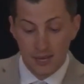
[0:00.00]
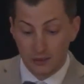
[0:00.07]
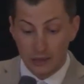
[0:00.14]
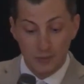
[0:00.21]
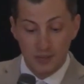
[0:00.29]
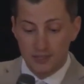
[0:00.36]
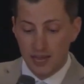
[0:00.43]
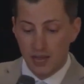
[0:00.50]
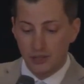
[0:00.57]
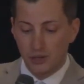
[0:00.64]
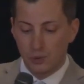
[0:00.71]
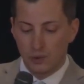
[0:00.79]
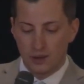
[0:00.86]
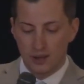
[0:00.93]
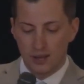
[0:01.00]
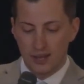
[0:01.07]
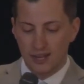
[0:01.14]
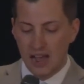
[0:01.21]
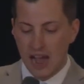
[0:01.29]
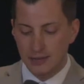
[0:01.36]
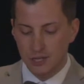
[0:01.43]
Let me tell you,
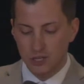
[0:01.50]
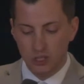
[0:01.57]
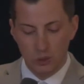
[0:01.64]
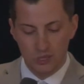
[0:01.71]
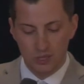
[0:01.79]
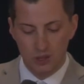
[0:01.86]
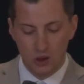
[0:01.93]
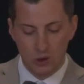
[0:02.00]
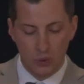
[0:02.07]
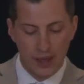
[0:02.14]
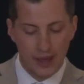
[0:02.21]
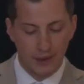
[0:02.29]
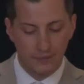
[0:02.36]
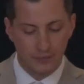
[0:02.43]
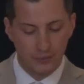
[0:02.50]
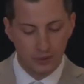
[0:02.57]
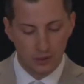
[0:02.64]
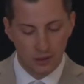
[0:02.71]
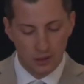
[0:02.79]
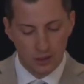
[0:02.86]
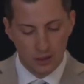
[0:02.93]
kindness goes a long way.
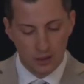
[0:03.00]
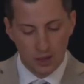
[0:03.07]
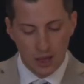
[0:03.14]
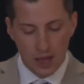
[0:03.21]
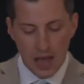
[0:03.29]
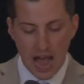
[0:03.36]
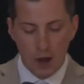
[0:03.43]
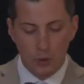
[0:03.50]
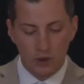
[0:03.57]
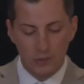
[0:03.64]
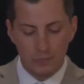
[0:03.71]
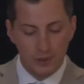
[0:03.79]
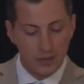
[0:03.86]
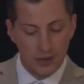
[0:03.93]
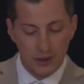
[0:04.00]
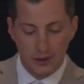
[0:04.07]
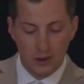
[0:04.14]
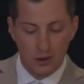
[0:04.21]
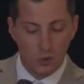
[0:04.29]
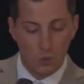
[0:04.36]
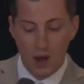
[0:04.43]
I wouldn't be
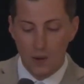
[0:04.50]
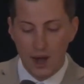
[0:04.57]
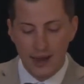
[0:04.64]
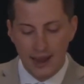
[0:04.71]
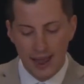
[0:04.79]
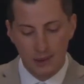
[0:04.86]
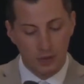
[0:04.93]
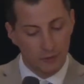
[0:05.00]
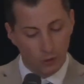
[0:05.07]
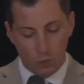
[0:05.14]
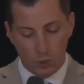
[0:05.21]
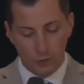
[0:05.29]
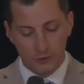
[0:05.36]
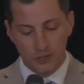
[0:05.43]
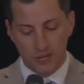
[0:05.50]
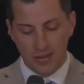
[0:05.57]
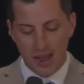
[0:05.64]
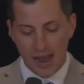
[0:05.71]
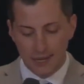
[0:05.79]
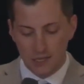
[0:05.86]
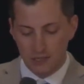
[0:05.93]
here where I am if it weren't for the
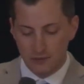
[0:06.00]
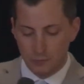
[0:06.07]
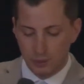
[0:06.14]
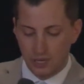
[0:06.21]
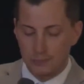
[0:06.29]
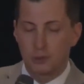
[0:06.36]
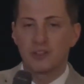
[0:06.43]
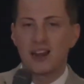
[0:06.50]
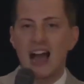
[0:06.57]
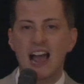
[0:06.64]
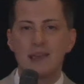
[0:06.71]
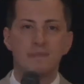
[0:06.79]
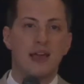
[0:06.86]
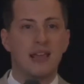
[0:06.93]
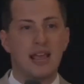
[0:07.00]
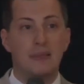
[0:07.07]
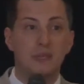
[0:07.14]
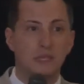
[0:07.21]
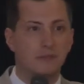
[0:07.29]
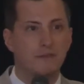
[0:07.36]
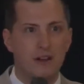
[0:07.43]
kindness of the people that I met in
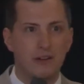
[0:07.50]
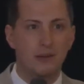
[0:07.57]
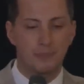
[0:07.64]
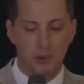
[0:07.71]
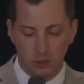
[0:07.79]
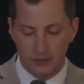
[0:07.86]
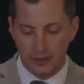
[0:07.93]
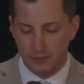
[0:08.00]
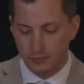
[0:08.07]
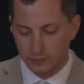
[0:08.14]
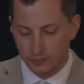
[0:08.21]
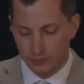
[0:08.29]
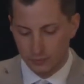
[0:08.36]
this very building.